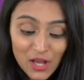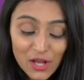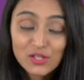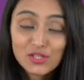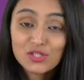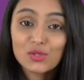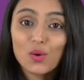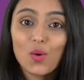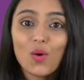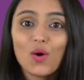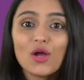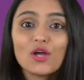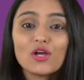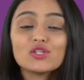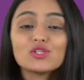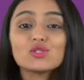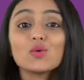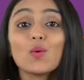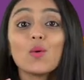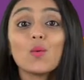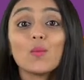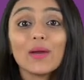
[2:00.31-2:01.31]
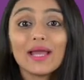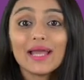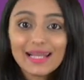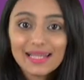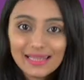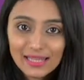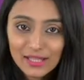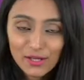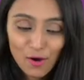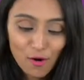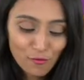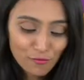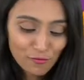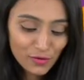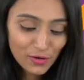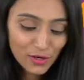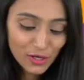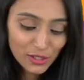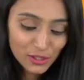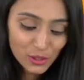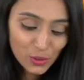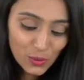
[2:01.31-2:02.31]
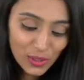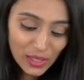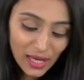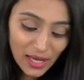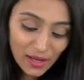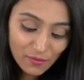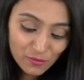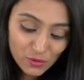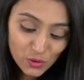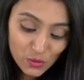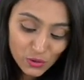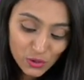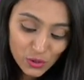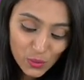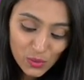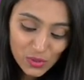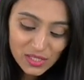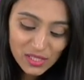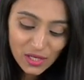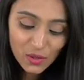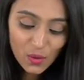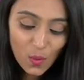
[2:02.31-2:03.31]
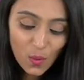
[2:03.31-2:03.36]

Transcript: So to avail the offer, you have to use the